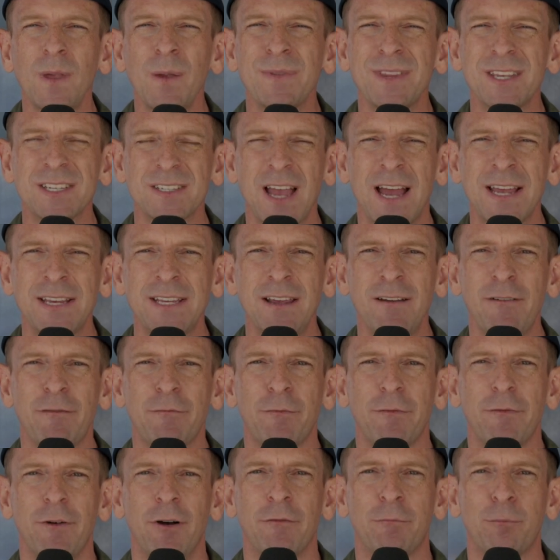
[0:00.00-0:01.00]
This idea of,
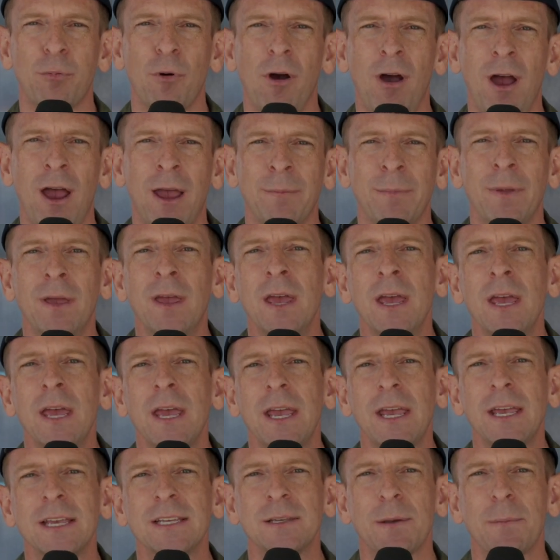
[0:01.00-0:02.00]
of Prime
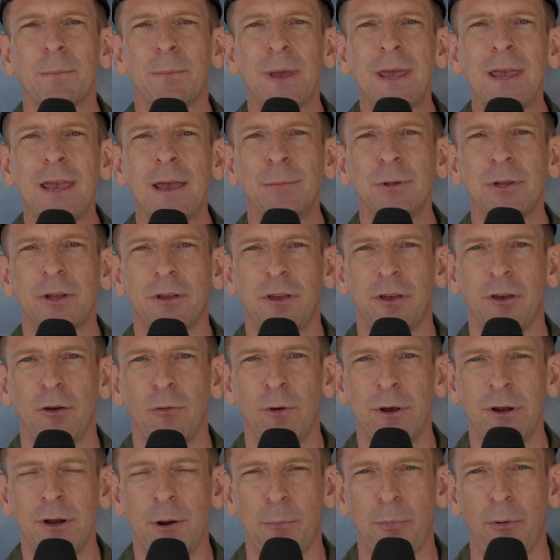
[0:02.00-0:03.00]
is being able to
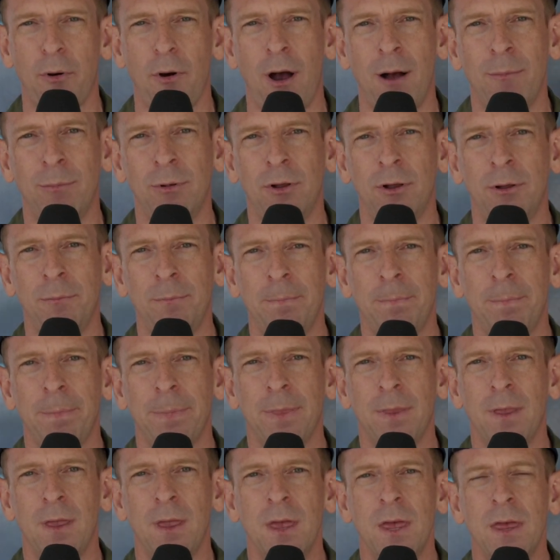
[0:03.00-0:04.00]
curate a problem
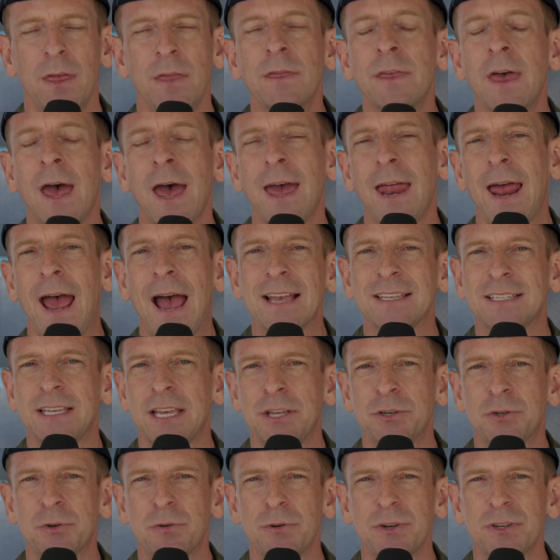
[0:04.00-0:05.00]
that has
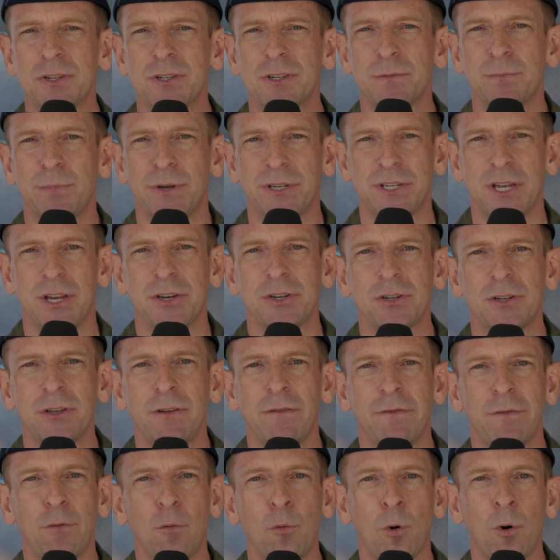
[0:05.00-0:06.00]
interest potentially
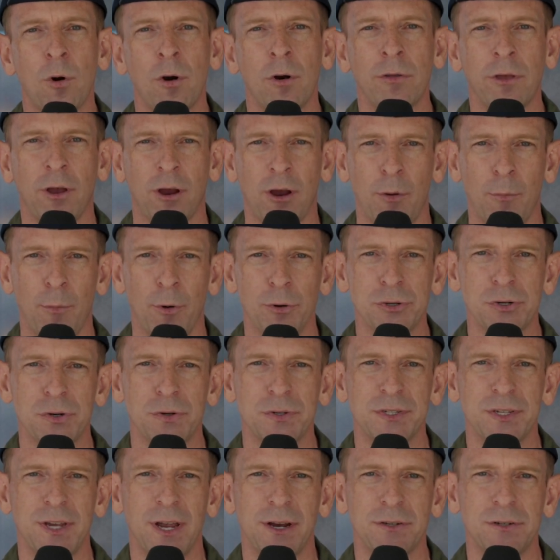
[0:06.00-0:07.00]
for the commercial
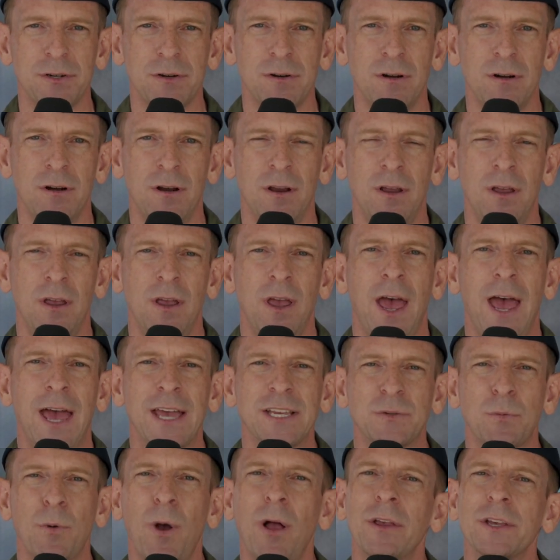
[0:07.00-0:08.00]
sector
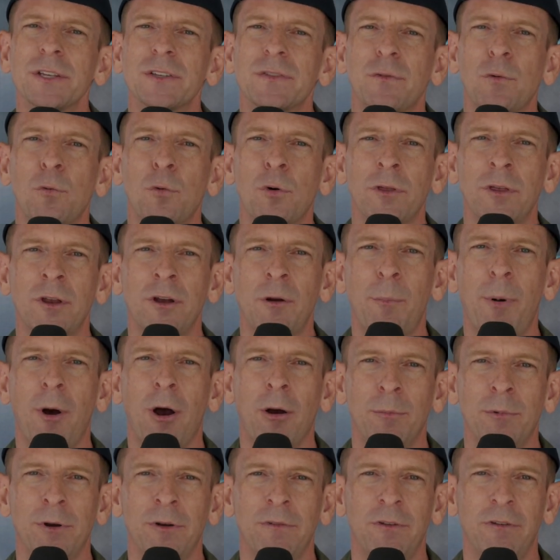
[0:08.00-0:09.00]
as well as for the
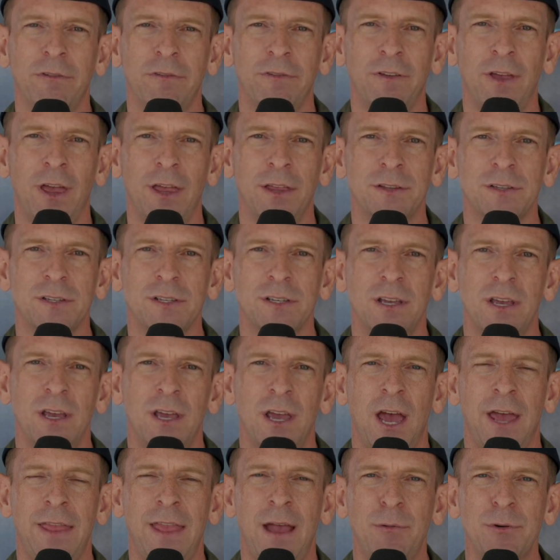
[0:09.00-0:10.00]
Department of Defense.
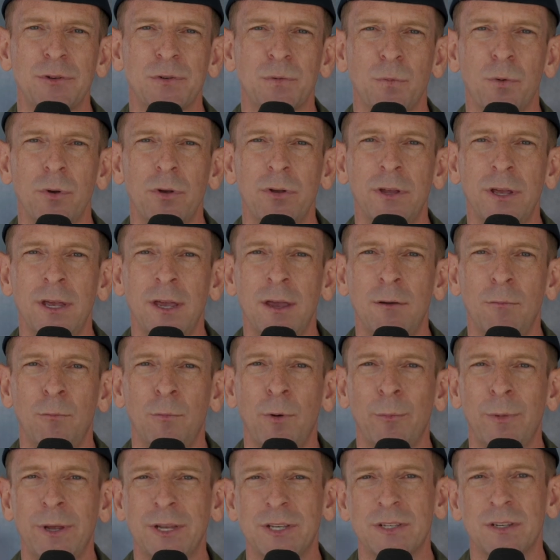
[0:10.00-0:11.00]
And that was really
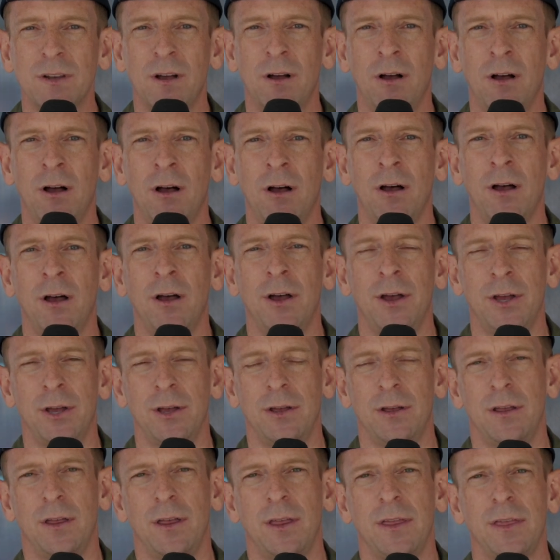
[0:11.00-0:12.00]
when we saw
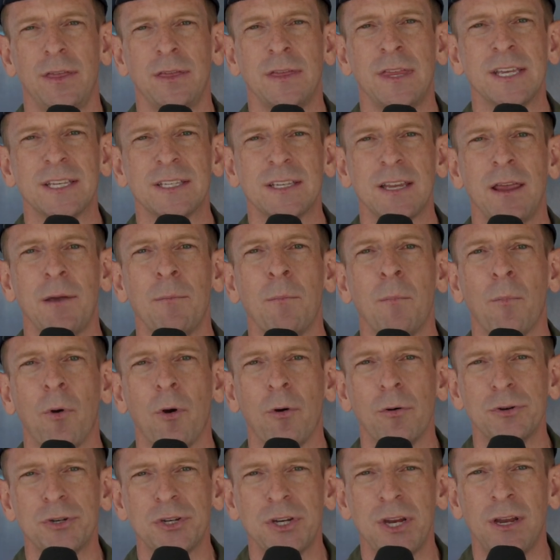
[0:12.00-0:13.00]
this
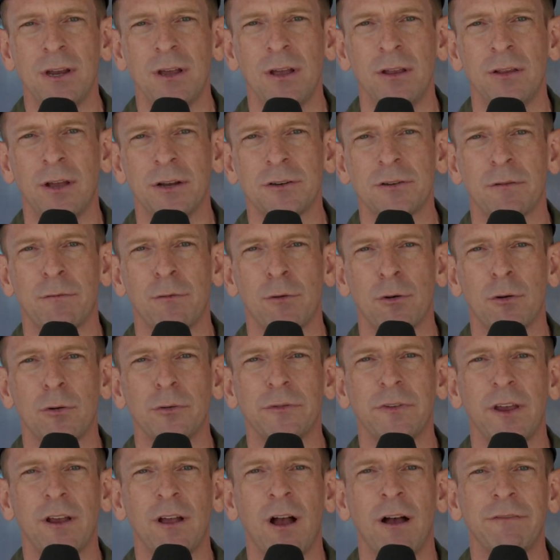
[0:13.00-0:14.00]
emerging electric
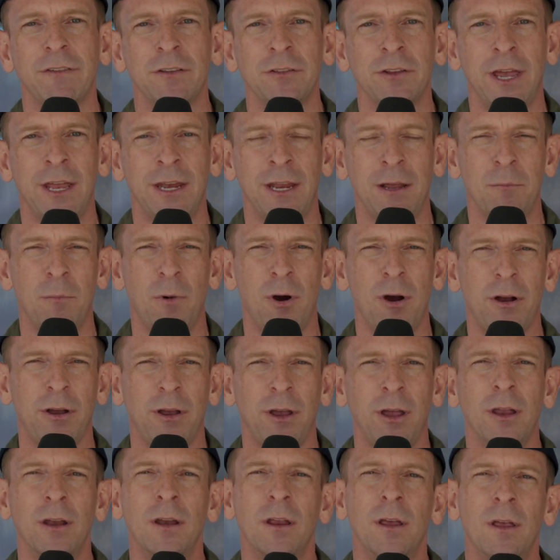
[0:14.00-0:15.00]
vertical takeoff and landing
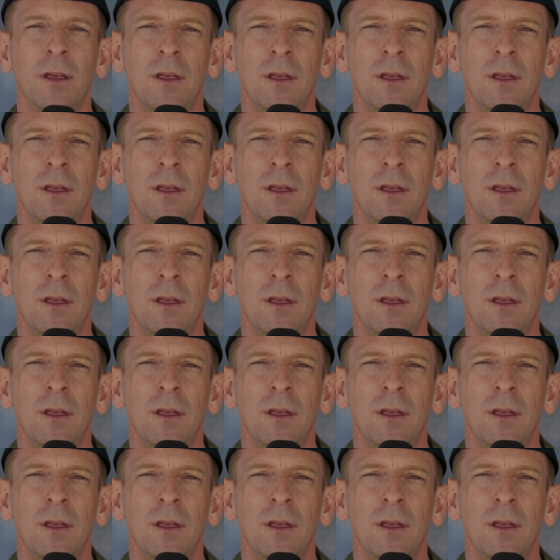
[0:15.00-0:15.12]
market.